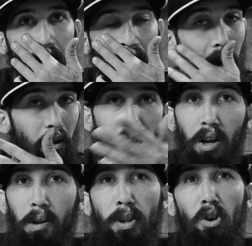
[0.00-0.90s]
Now, is it
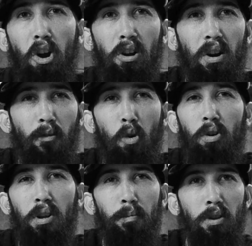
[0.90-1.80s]
going to be darker? Of
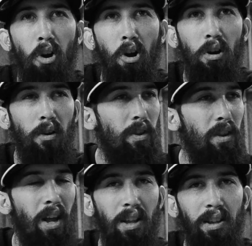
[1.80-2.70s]
course it could be darker. If it's
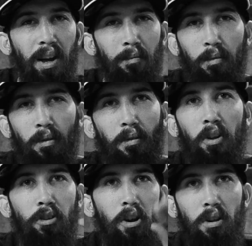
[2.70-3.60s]
nighttime, well,
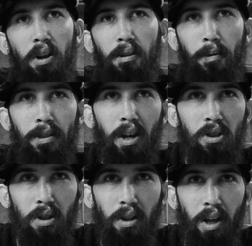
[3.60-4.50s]
I'll talk to you guys about that
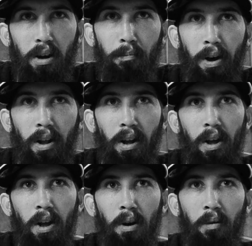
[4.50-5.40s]
shit later. But
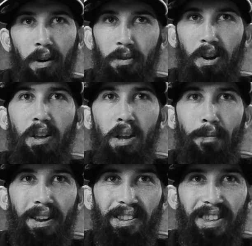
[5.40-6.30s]
what I'm talking
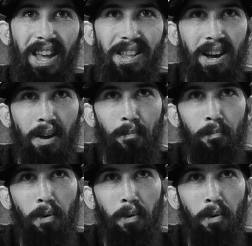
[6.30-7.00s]
about is daytime.